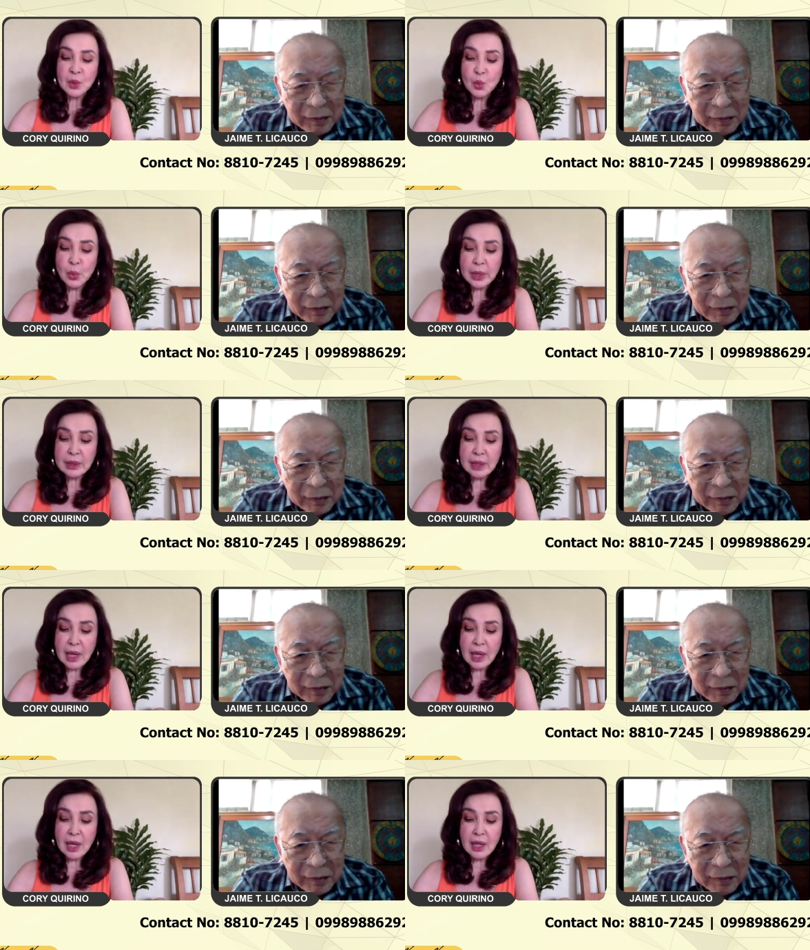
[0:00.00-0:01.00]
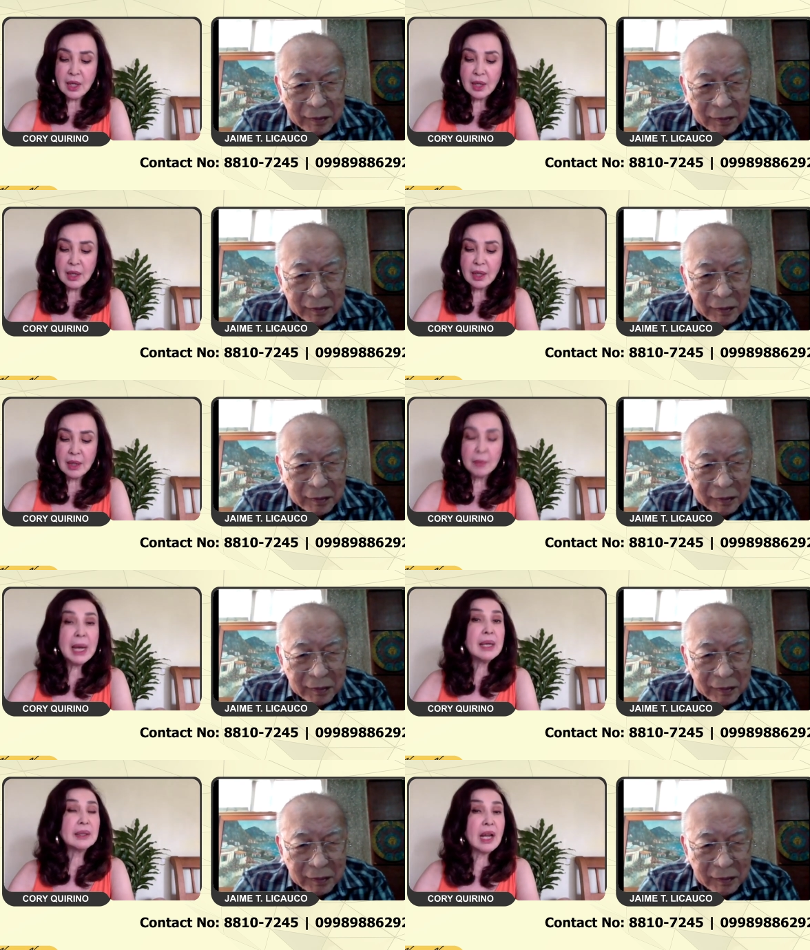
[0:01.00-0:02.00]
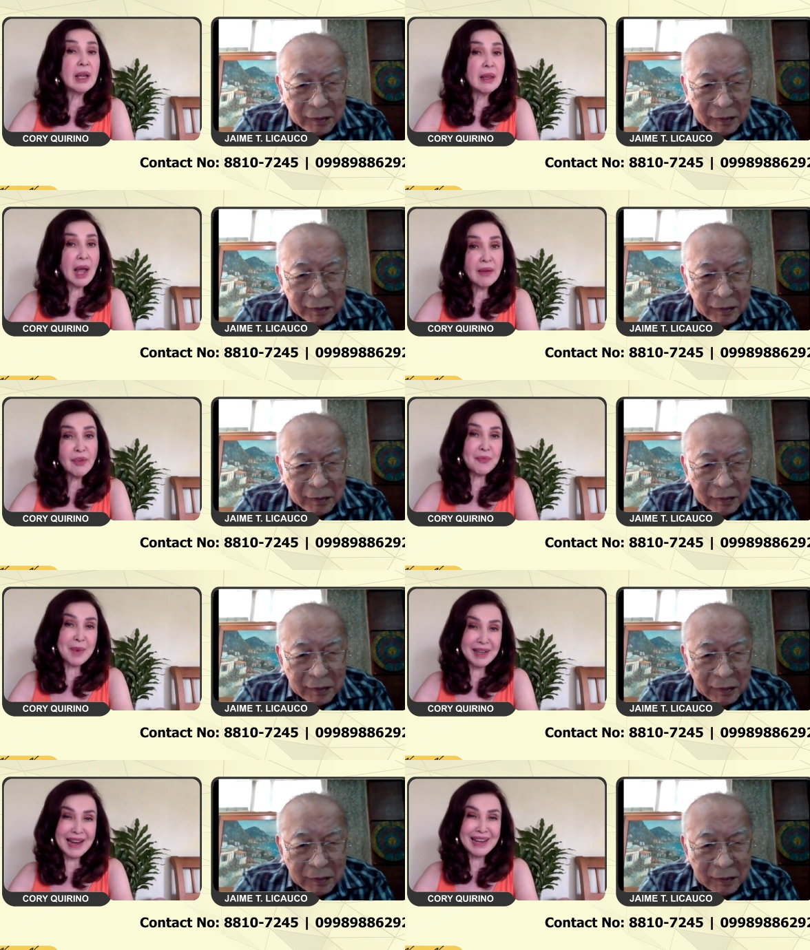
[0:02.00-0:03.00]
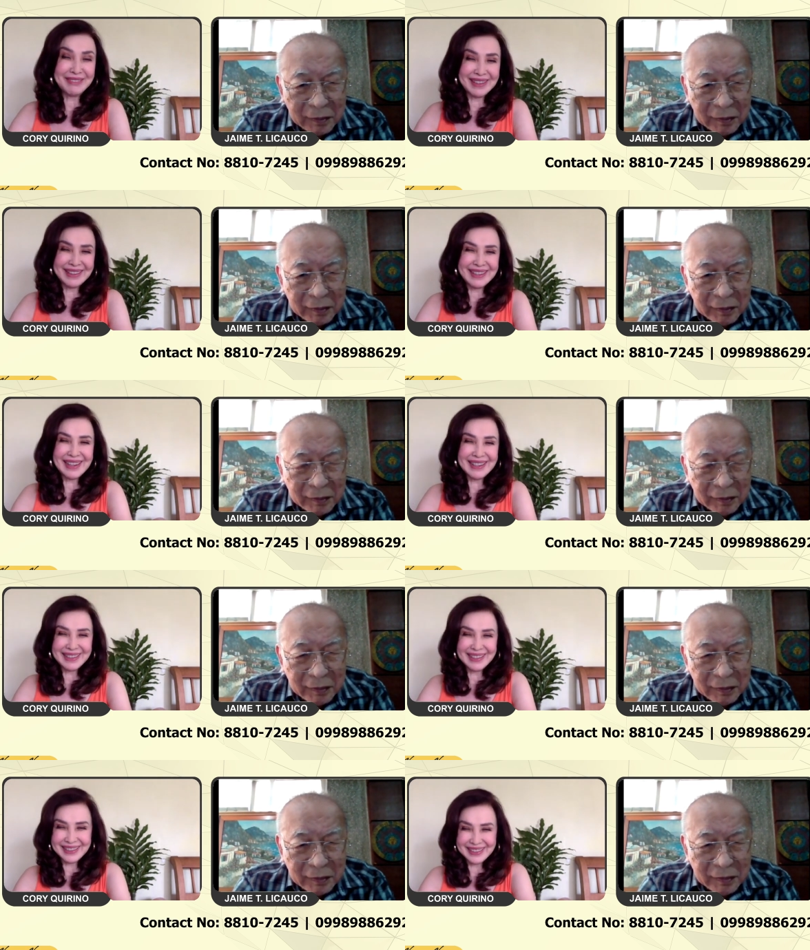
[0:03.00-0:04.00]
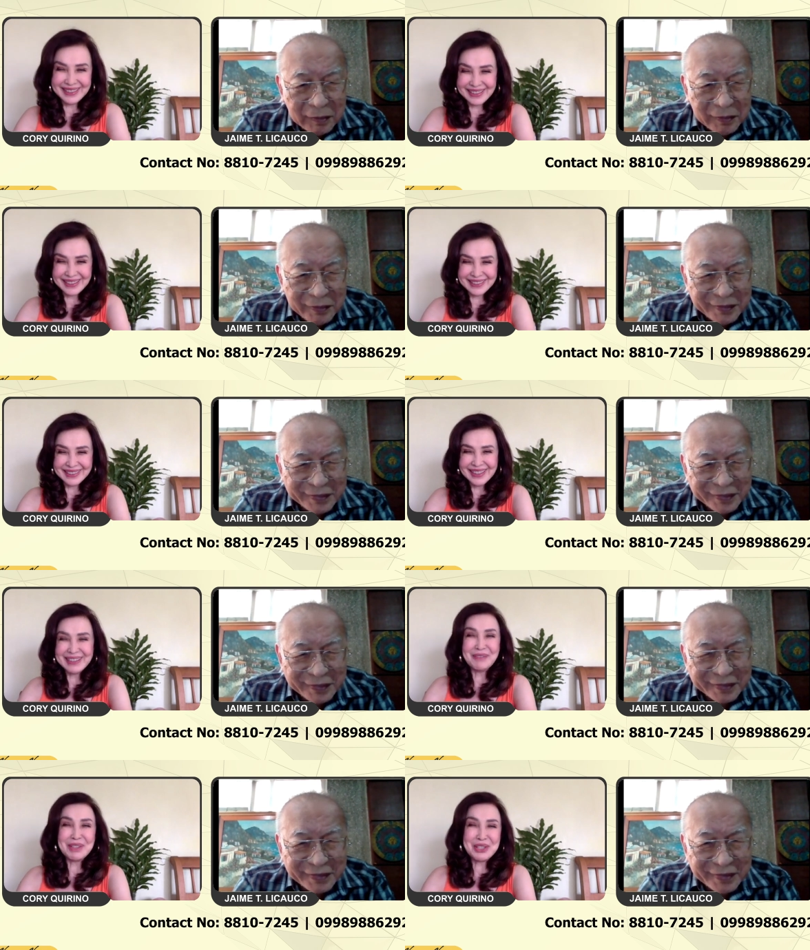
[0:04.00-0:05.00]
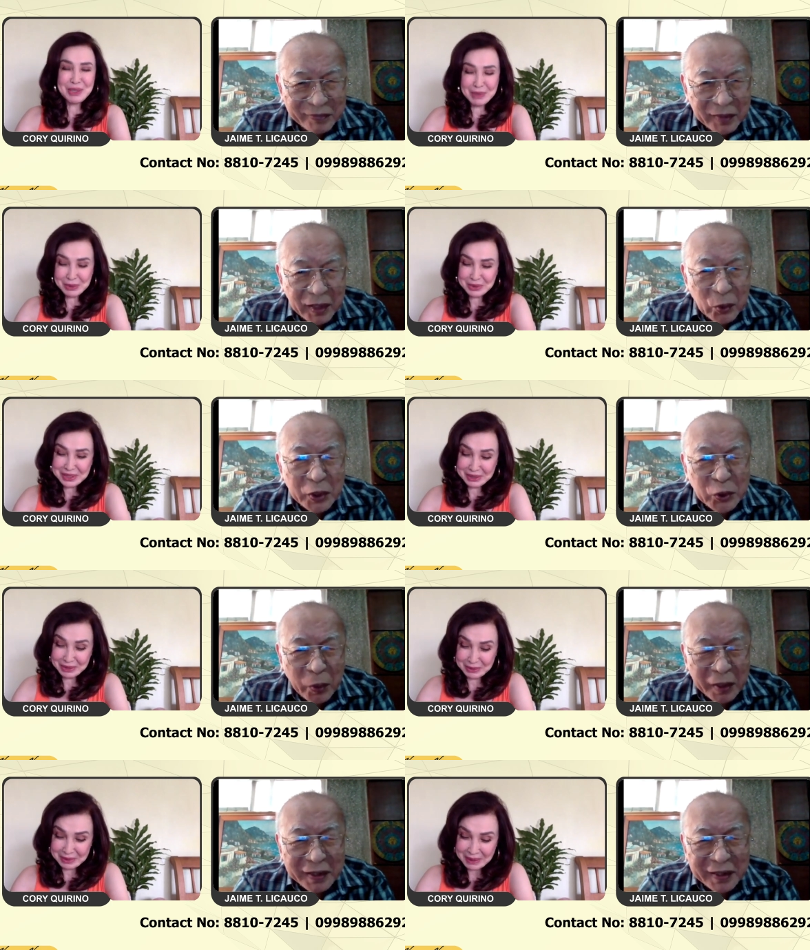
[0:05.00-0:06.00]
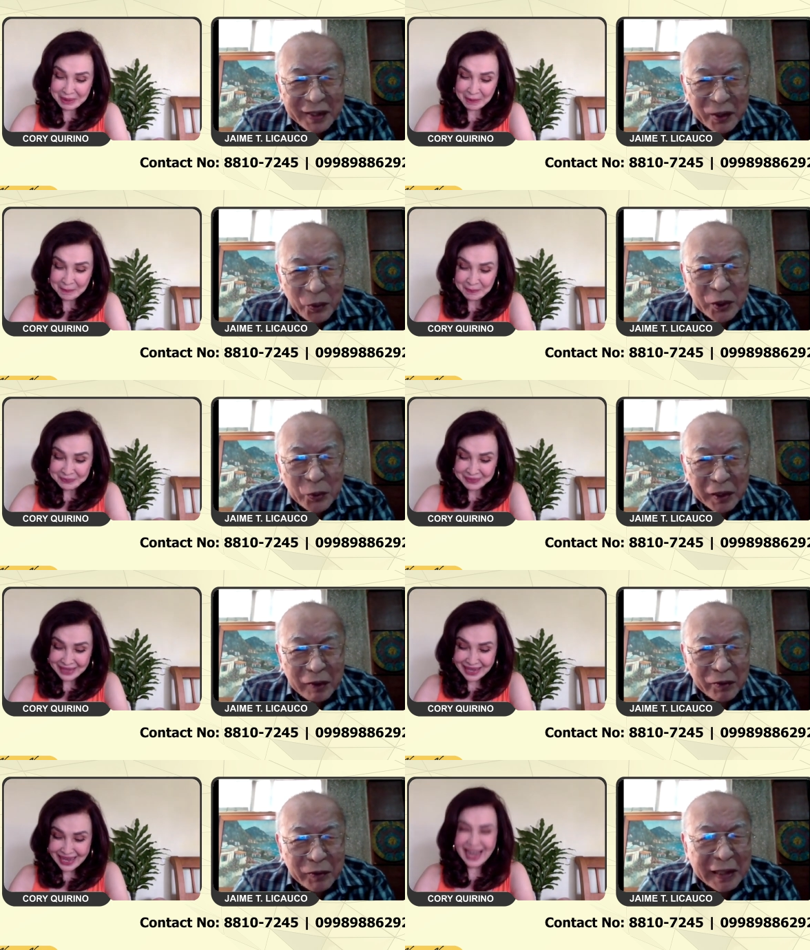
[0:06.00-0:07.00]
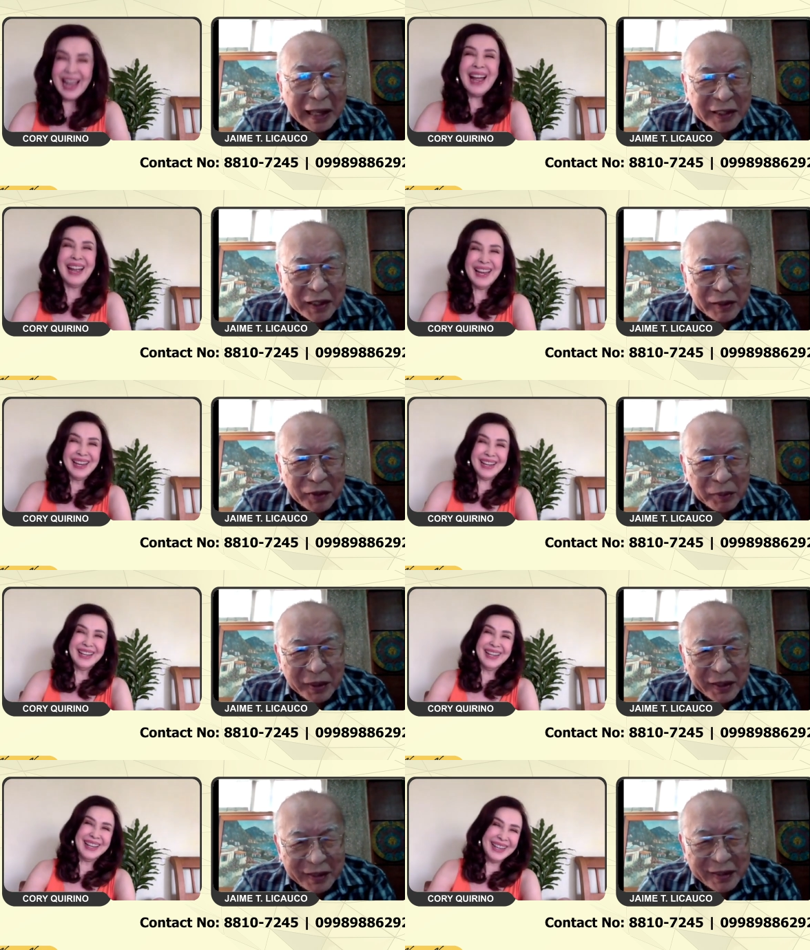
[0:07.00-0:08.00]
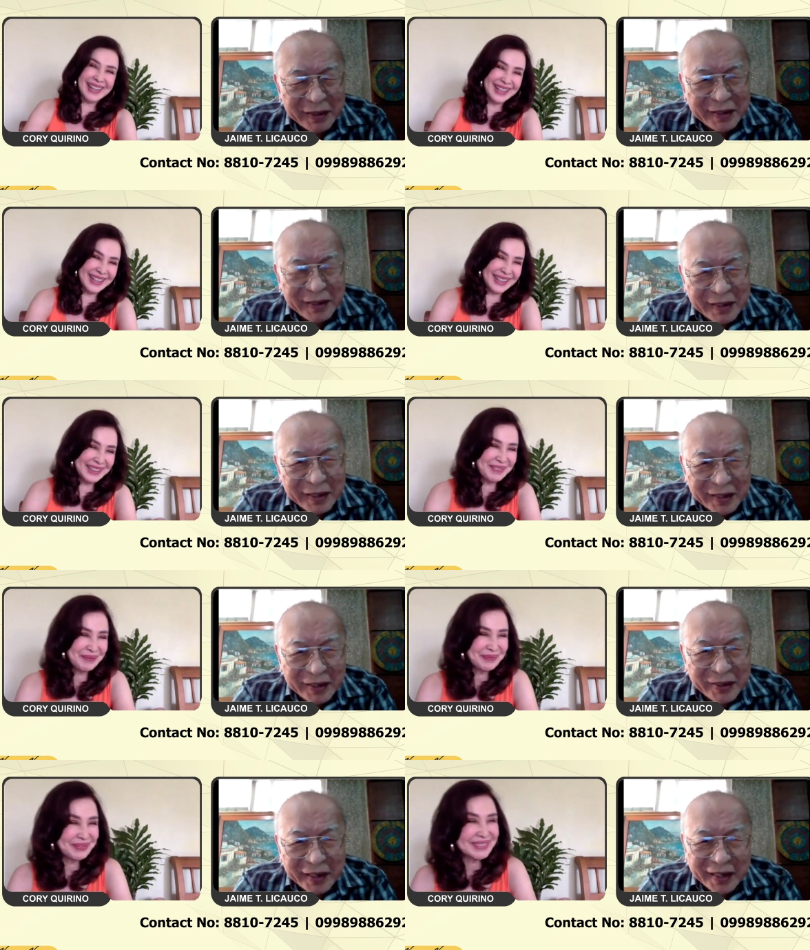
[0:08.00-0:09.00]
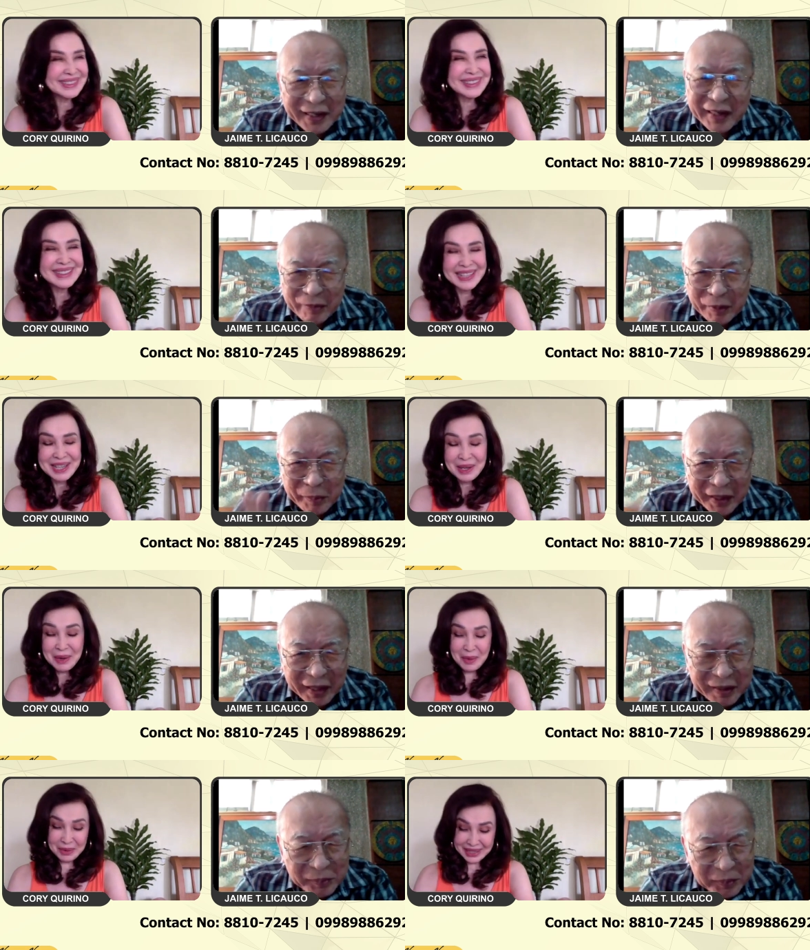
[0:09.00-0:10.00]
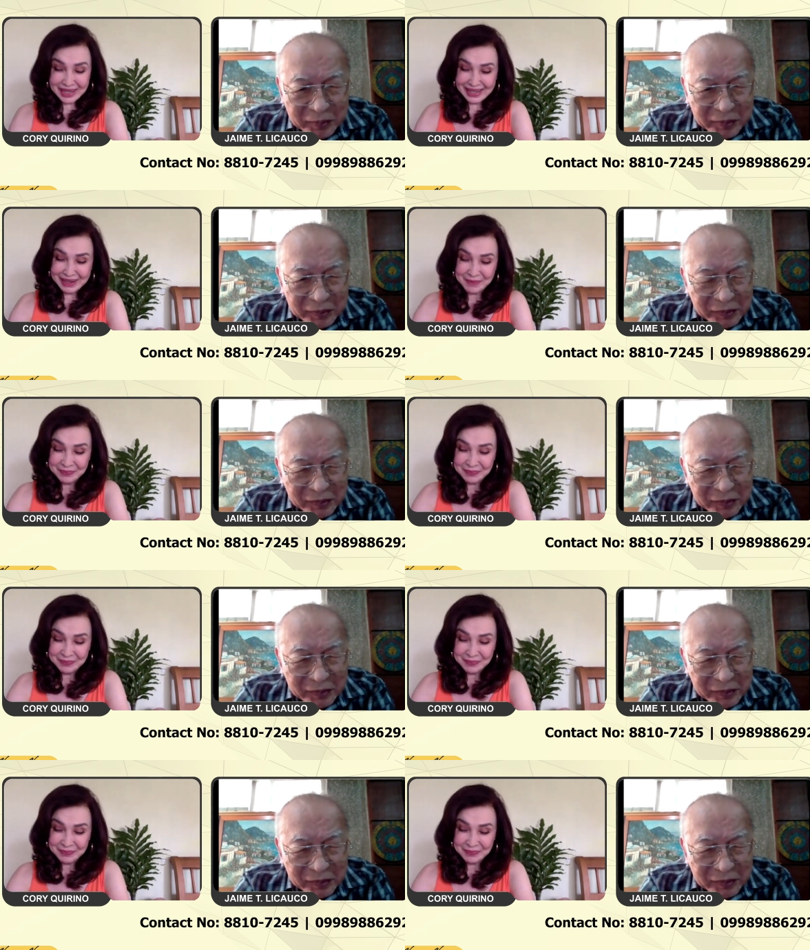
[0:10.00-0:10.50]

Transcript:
Speaker 1: with the, my, the love of my life. Ayan, ah. Alam, Jimmy, kung
Speaker 2: Which sino. one? Which one of the dozen
Speaker 1: of them?
Speaker 2: Okay, uh, never mind that.
Speaker 1: Okay.